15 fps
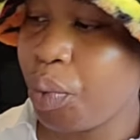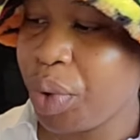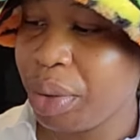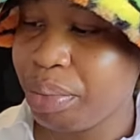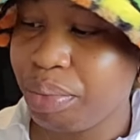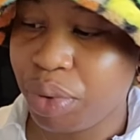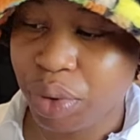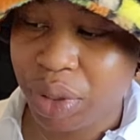we
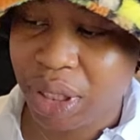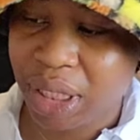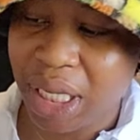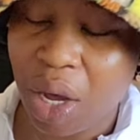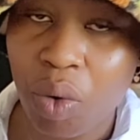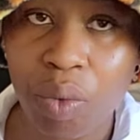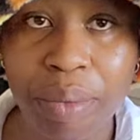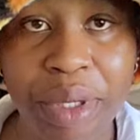bought
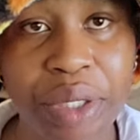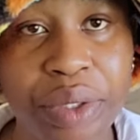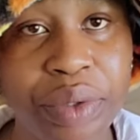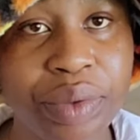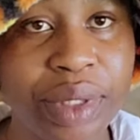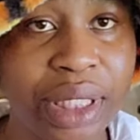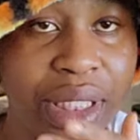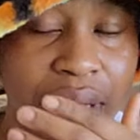that we'll be
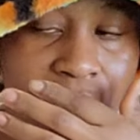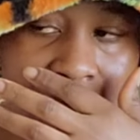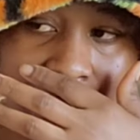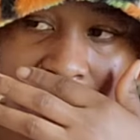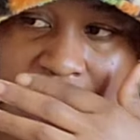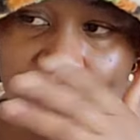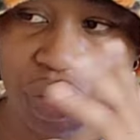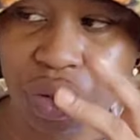using
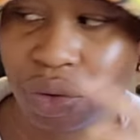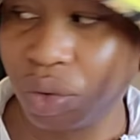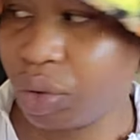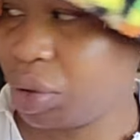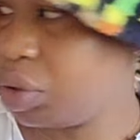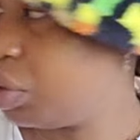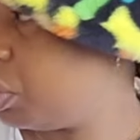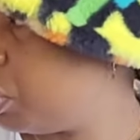in
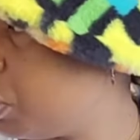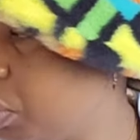church.